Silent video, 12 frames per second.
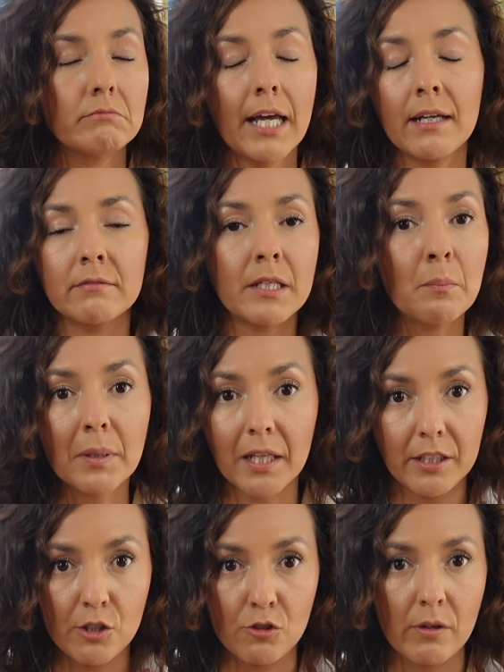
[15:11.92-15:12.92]
and
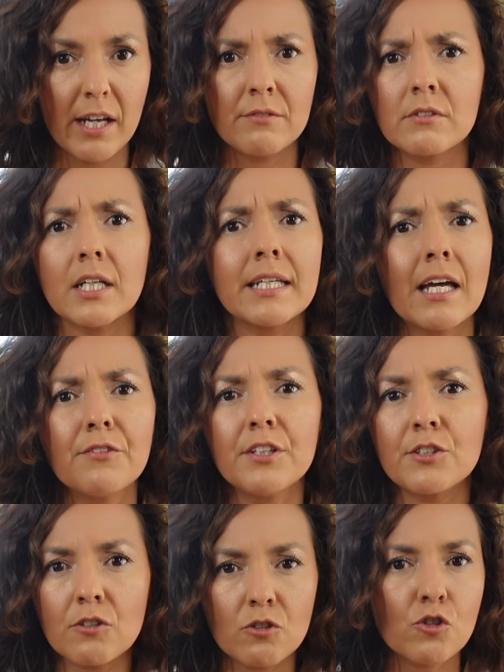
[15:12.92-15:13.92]
Tempranillo. And again,
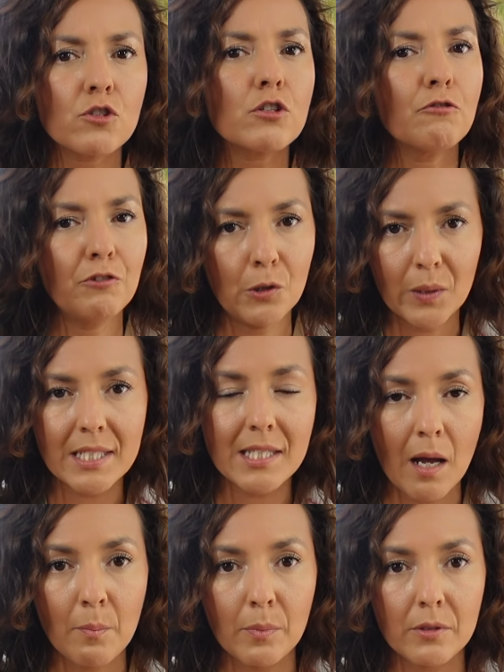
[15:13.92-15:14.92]
these are just a few
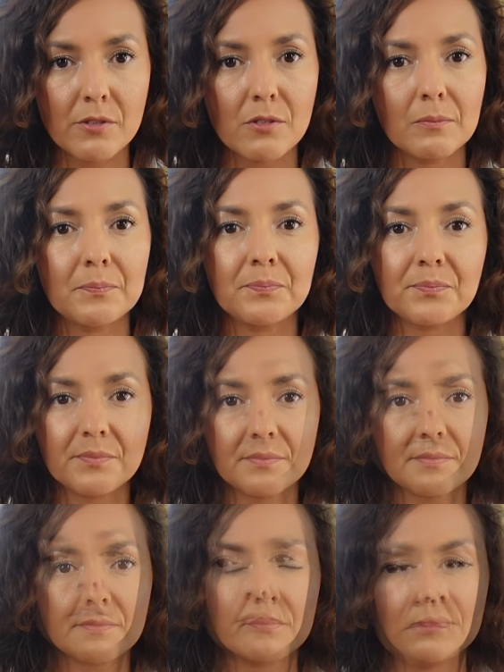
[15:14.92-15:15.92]
examples.
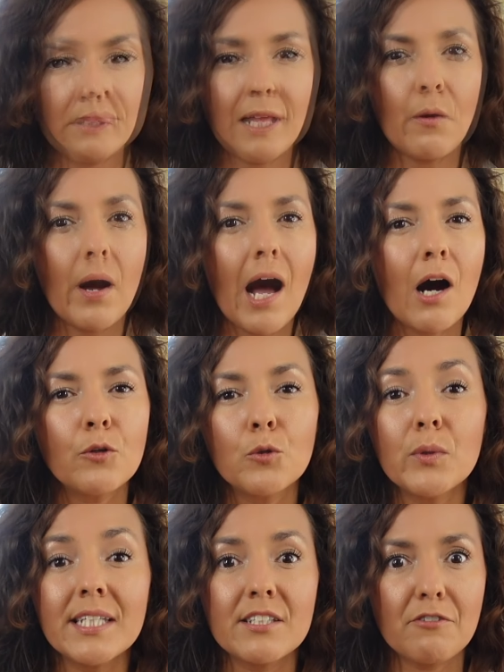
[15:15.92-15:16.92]
Now, how do
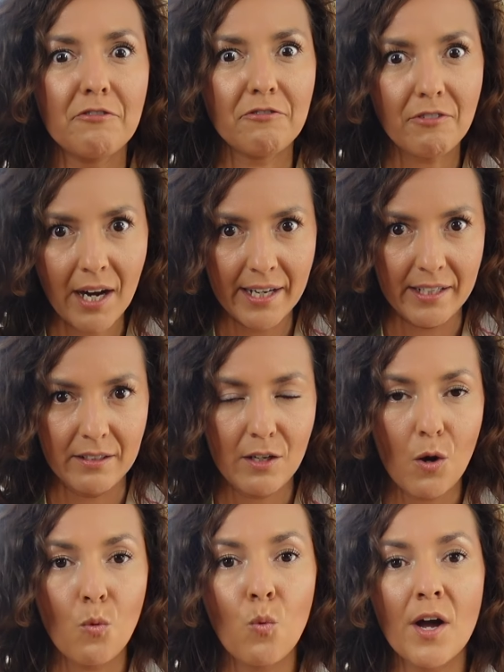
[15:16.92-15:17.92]
we define
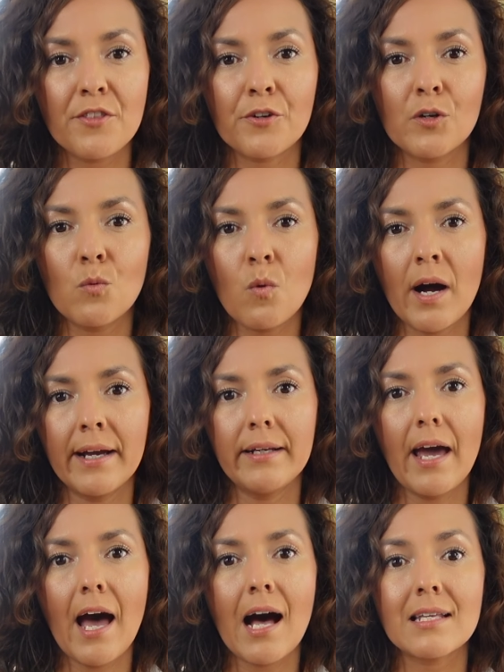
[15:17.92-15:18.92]
whether a wine
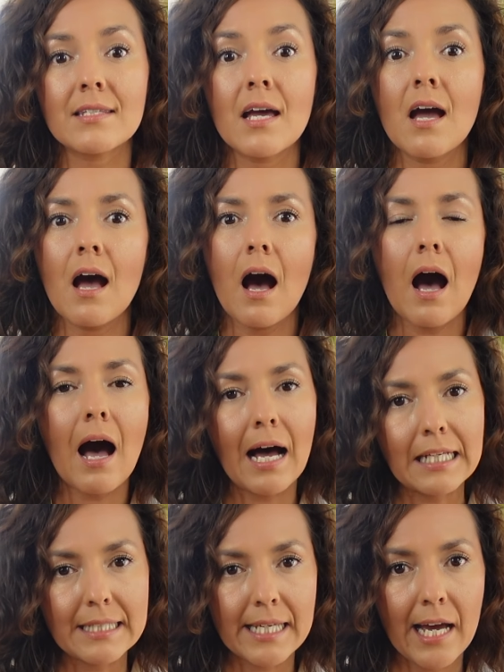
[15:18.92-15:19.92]
has
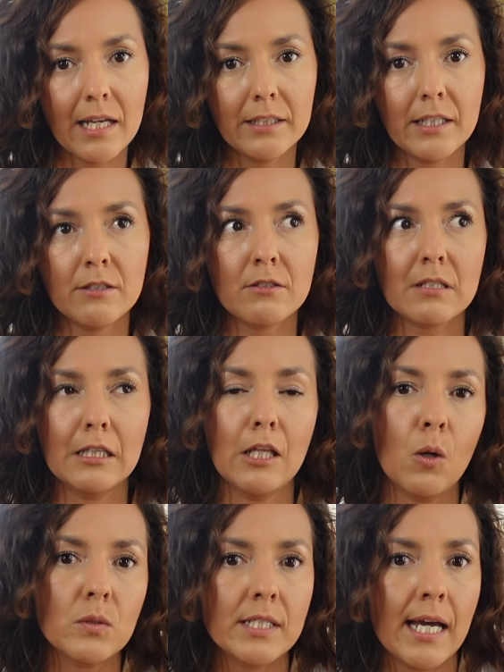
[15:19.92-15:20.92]
high tannins,
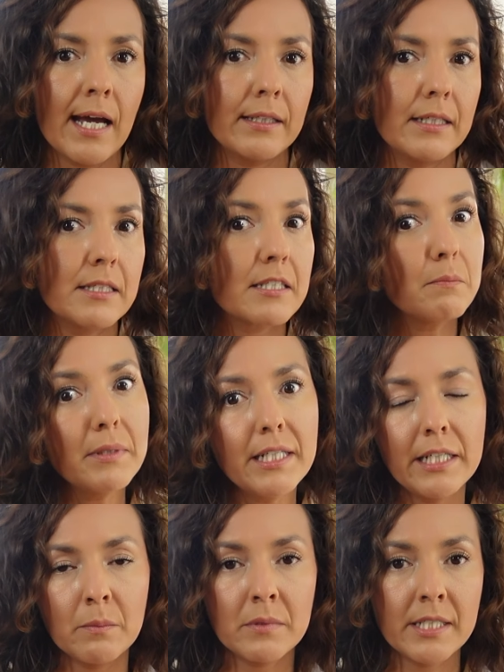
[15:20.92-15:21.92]
low tannins,
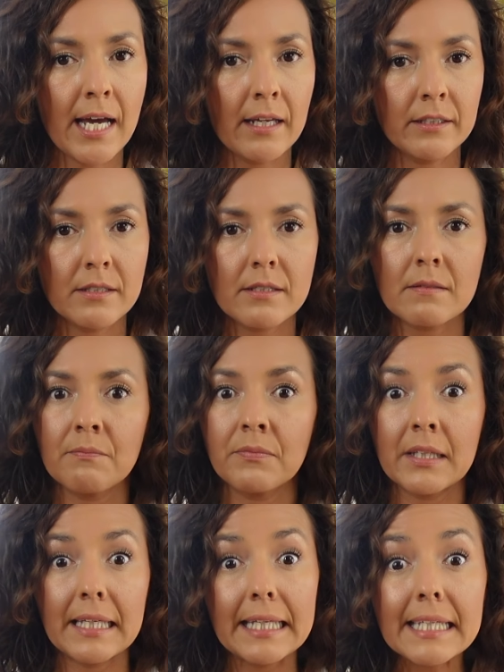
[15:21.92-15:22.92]
medium tannins?
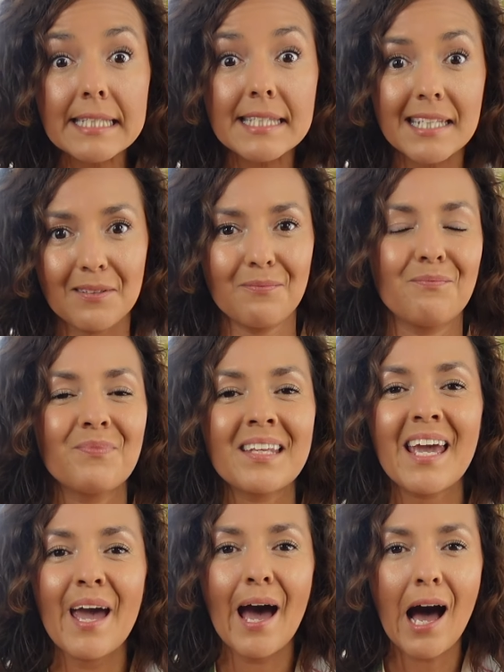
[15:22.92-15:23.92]
Easy!
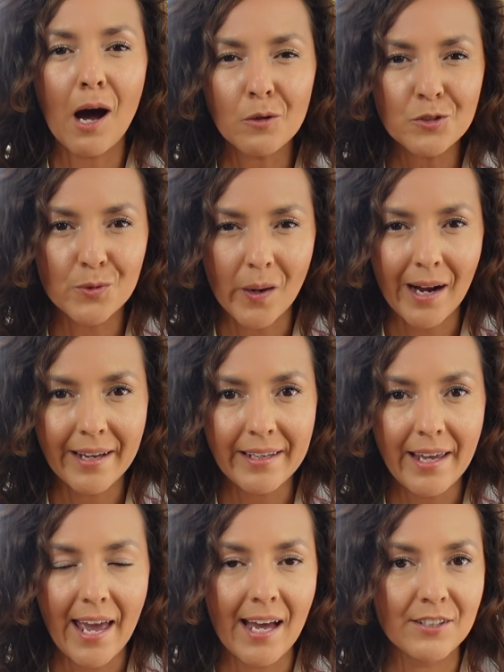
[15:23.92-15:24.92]
How
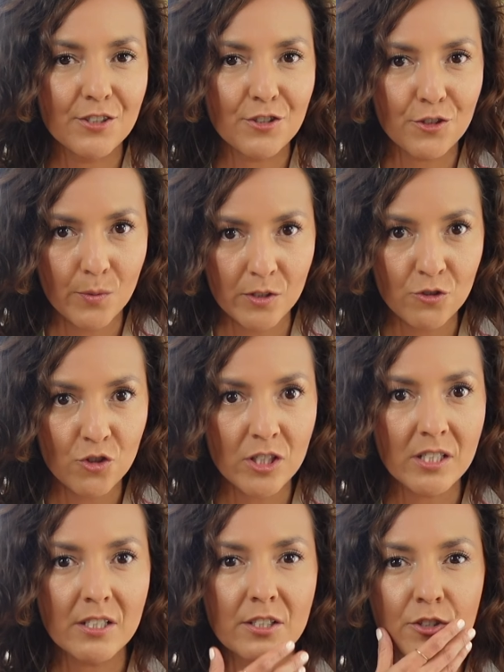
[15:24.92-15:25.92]
dry and
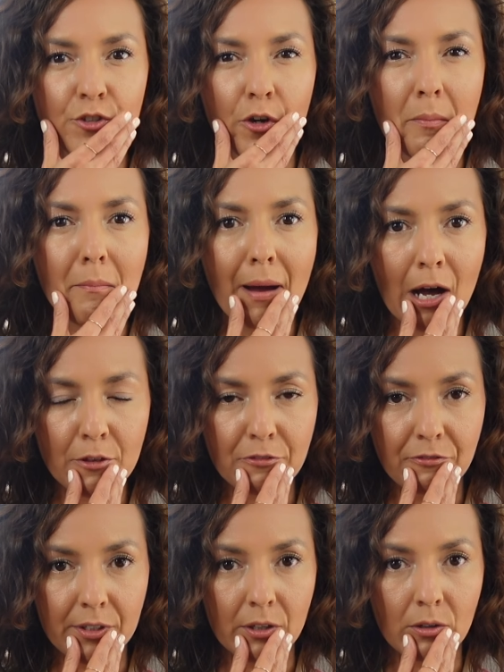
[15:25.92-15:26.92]
astringent does your
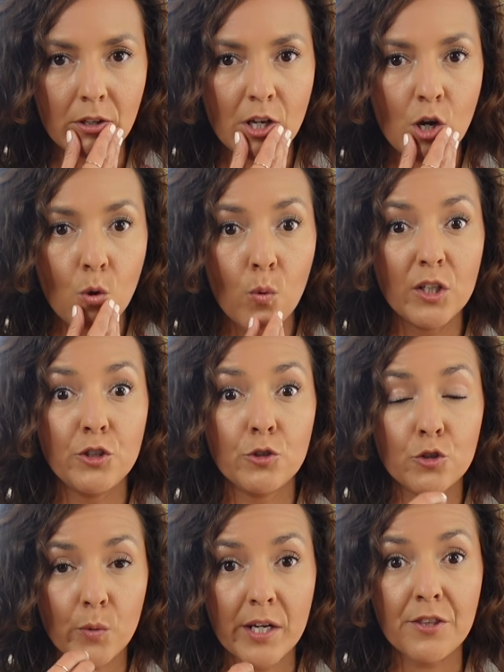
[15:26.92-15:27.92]
mouth feel when
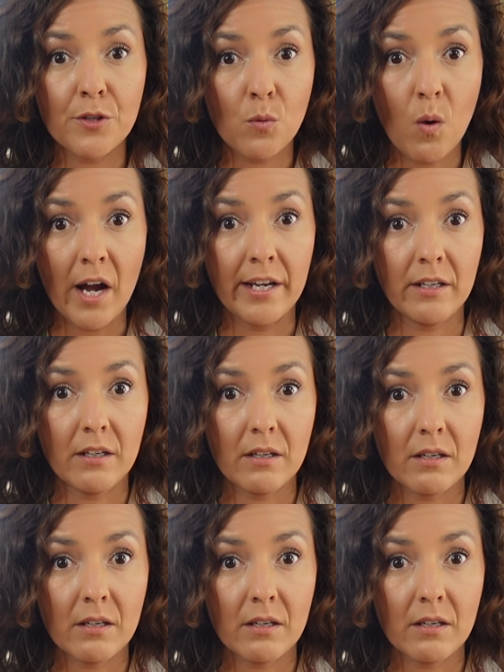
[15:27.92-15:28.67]
you drink the wine?